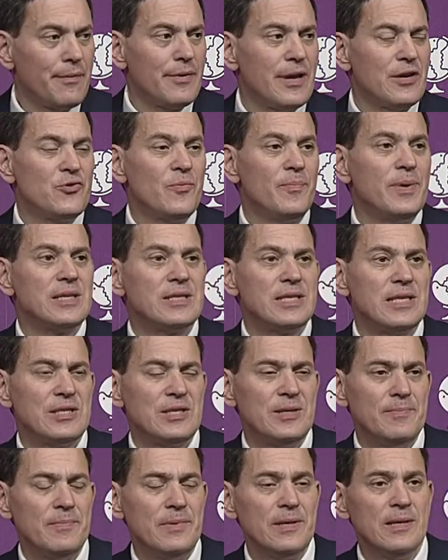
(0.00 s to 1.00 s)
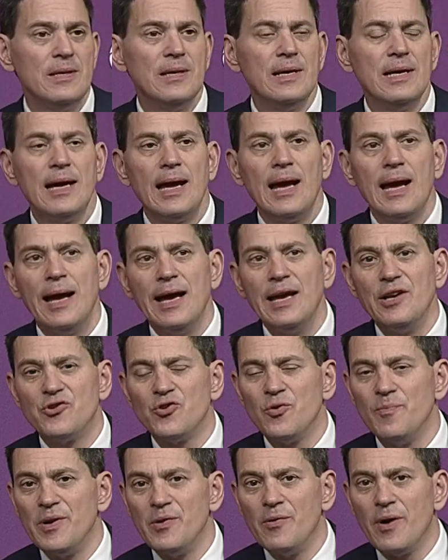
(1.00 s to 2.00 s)
There should be a system. Uh, it
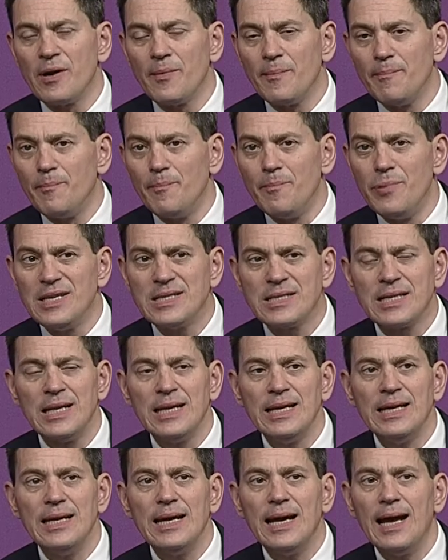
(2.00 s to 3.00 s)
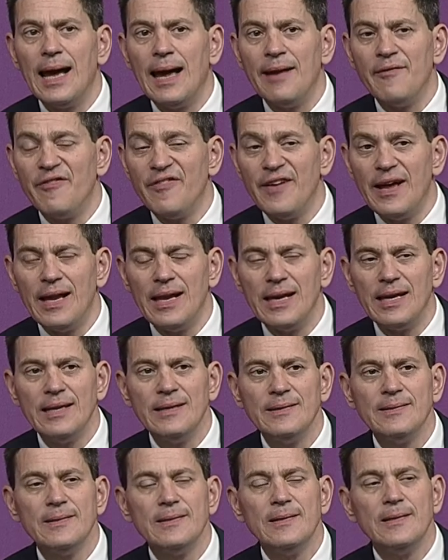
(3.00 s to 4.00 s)
should be run briskly and
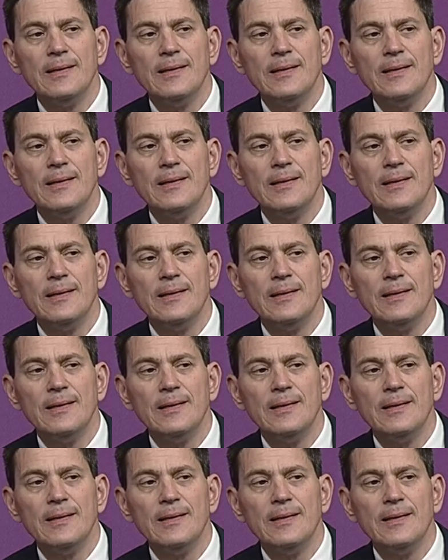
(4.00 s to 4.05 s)
fairly.